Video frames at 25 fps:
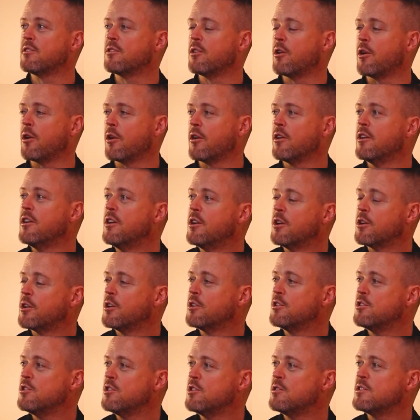So
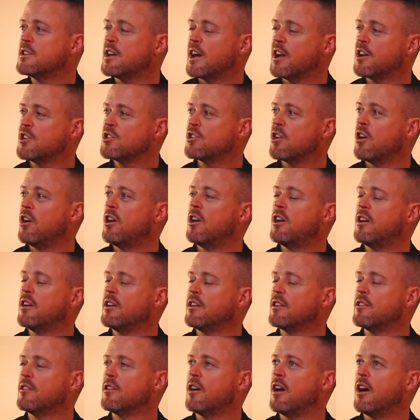could you touch
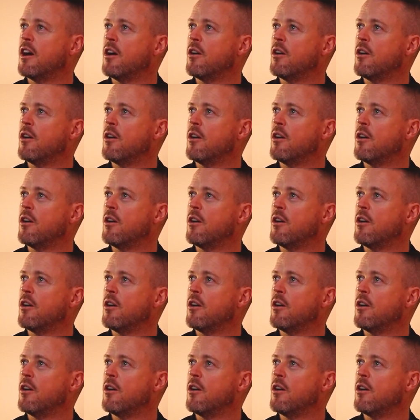on